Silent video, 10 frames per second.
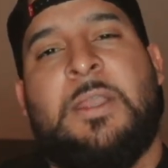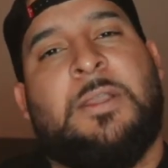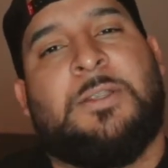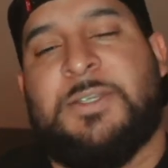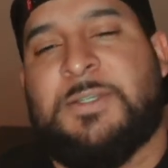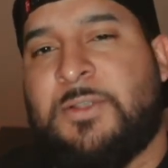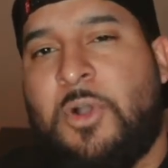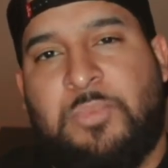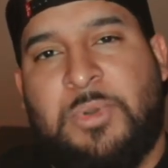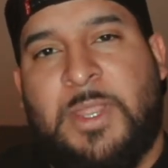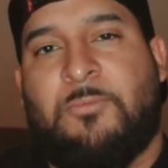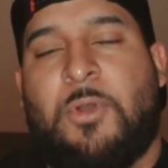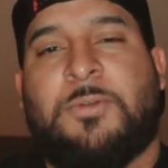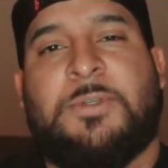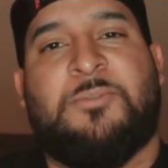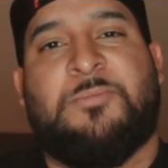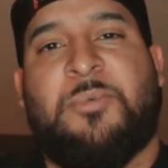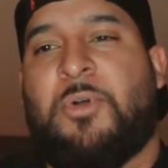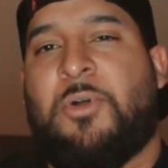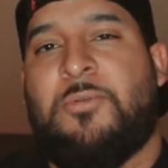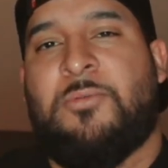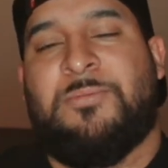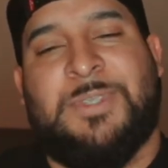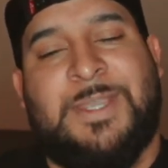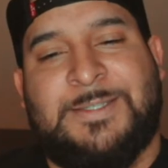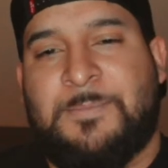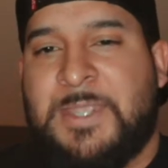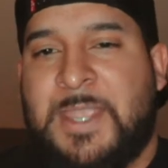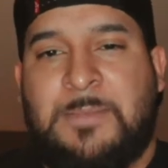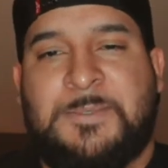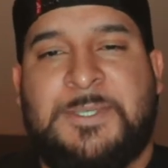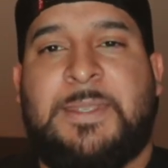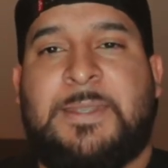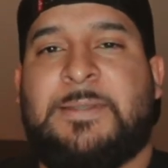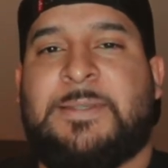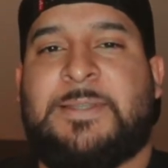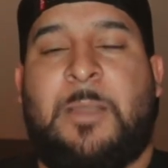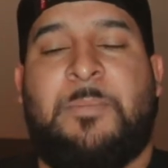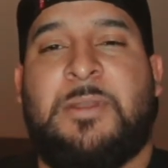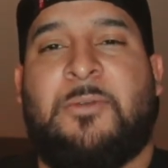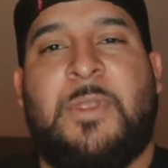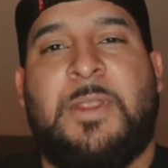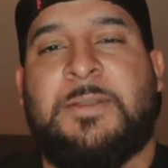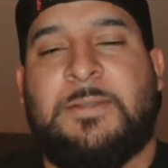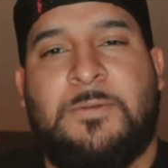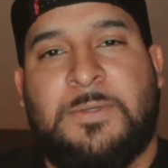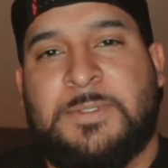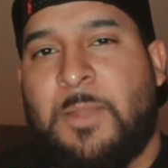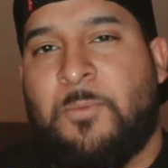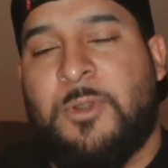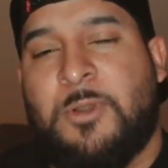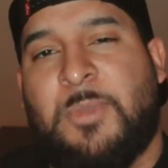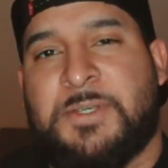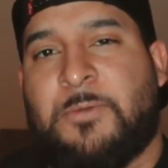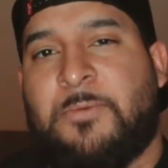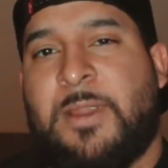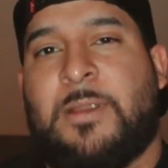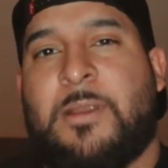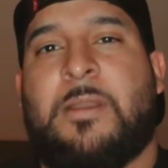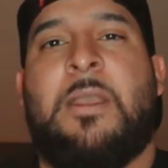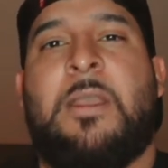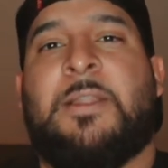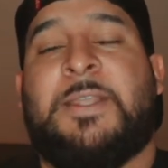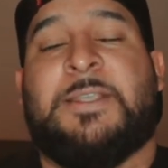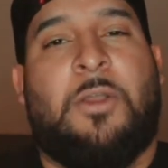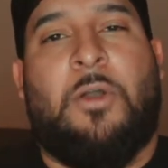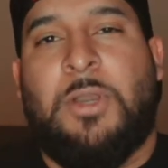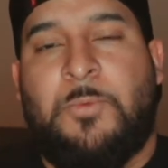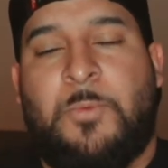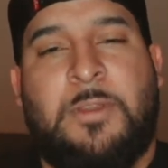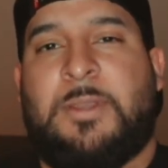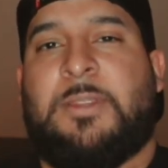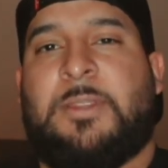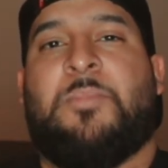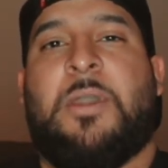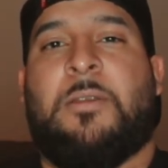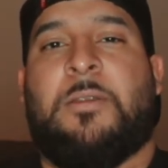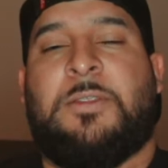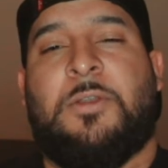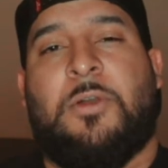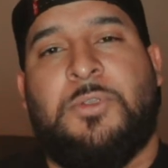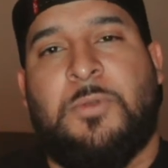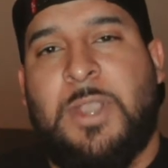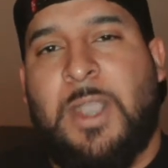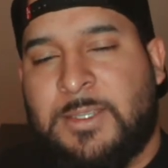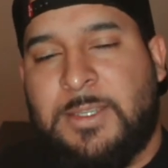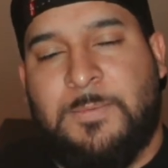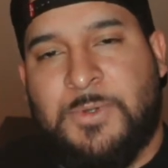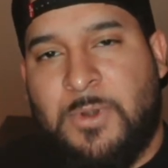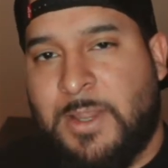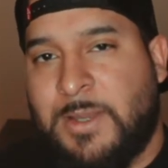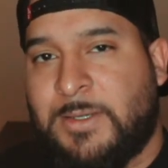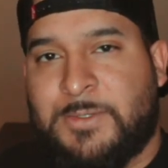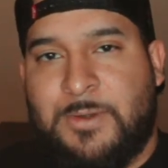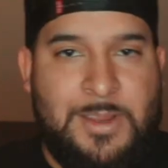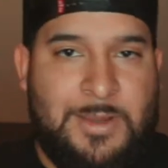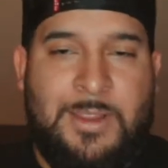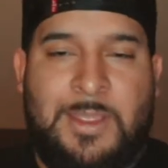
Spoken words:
Just go play, road to Super Bowl, get some games in, stop being afraid to lose, stop worrying about your record. That's the only way you're going to get better. You got to keep trying and trying.